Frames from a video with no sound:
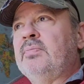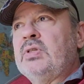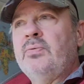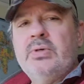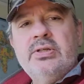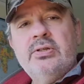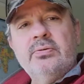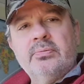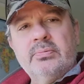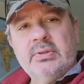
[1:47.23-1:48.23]
So what do you
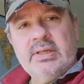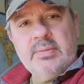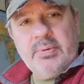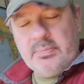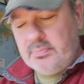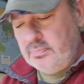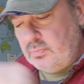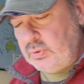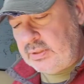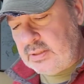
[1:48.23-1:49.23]
do to keep up
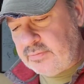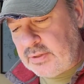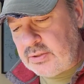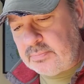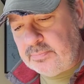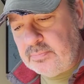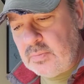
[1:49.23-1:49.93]
with the inflation?